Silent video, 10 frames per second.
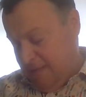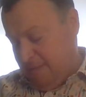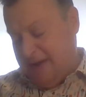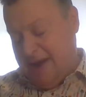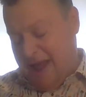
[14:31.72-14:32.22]

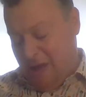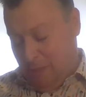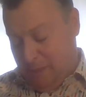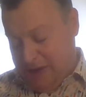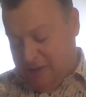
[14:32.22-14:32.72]
But now
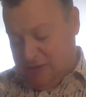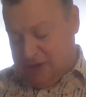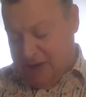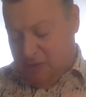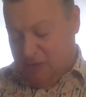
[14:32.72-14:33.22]

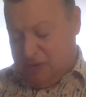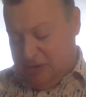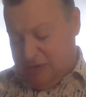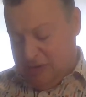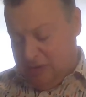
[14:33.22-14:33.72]
Peter's able
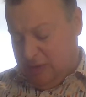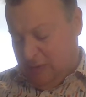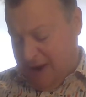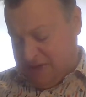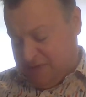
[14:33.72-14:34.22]
to do the
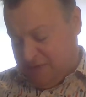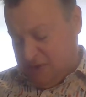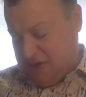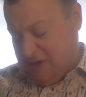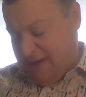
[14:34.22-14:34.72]
rest.
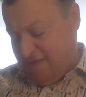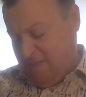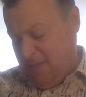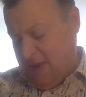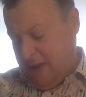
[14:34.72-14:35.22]
Verse
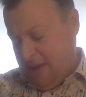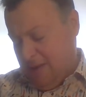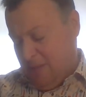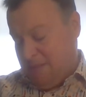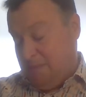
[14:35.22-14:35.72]
11
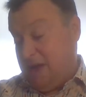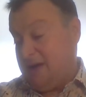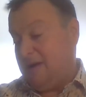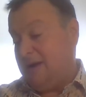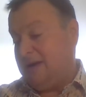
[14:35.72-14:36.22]
When
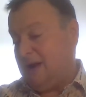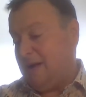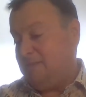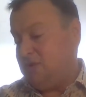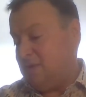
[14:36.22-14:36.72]
Peter had
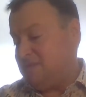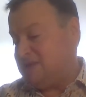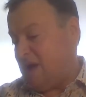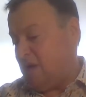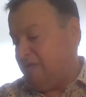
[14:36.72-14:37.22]
come to
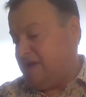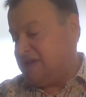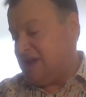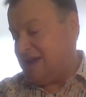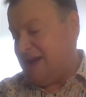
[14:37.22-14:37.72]
himself, he
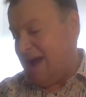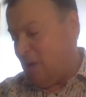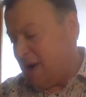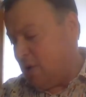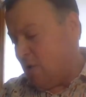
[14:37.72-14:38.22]
said,
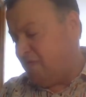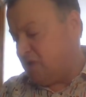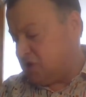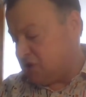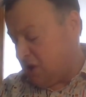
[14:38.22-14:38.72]
Now I know
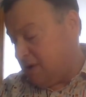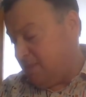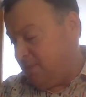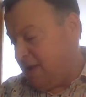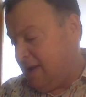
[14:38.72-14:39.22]
for
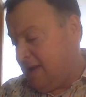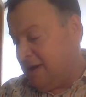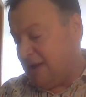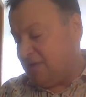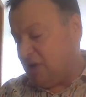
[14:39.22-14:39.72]
certain
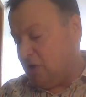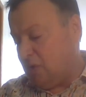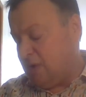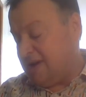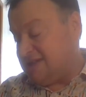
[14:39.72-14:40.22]
that the
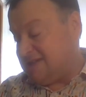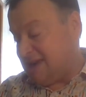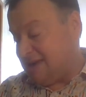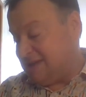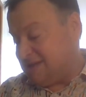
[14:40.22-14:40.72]
Lord has
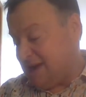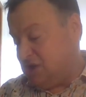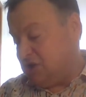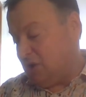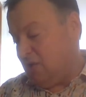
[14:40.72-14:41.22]
sent his
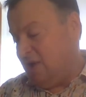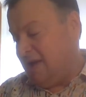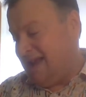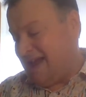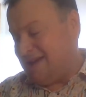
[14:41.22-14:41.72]
angel
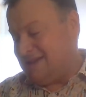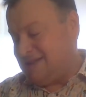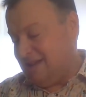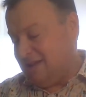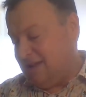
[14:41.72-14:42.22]
and has
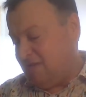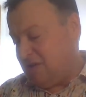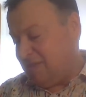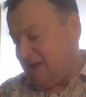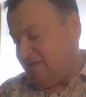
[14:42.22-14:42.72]

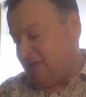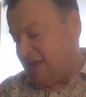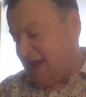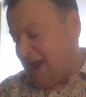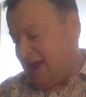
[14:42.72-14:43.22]
delivered me from
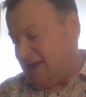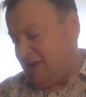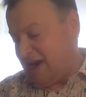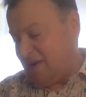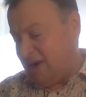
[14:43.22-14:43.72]
the hand
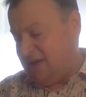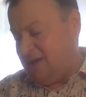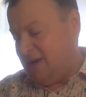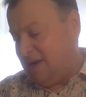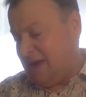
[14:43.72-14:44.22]
of Herod
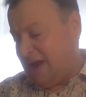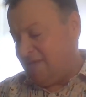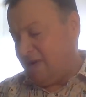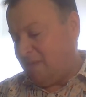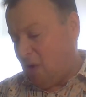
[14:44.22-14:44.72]

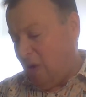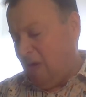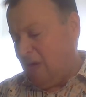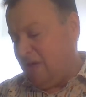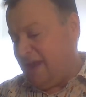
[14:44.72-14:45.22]
and from
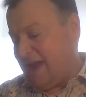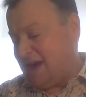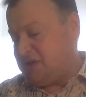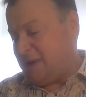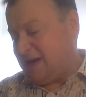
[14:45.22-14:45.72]
all the
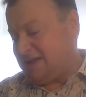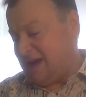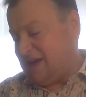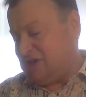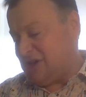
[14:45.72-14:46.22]

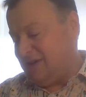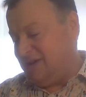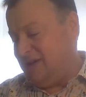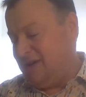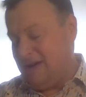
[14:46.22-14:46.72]

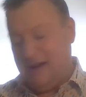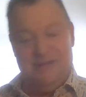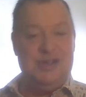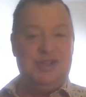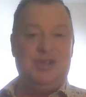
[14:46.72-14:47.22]
expectation
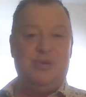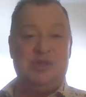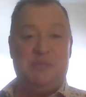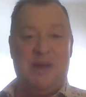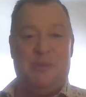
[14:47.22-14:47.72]
of the
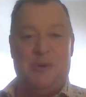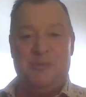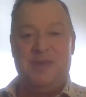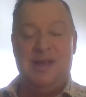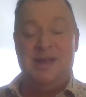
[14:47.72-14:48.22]
Jewish people.
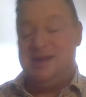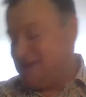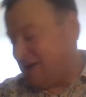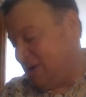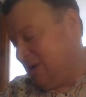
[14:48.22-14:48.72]

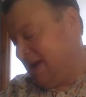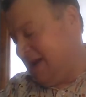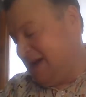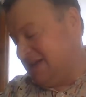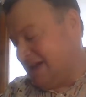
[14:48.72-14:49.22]
So
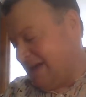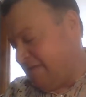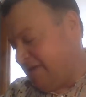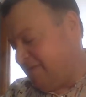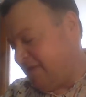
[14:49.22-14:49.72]
he
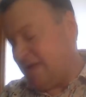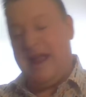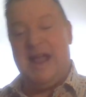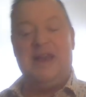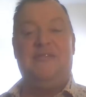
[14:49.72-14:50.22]
delivered him from the
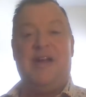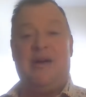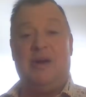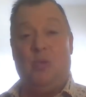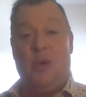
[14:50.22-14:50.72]
hand of Herod.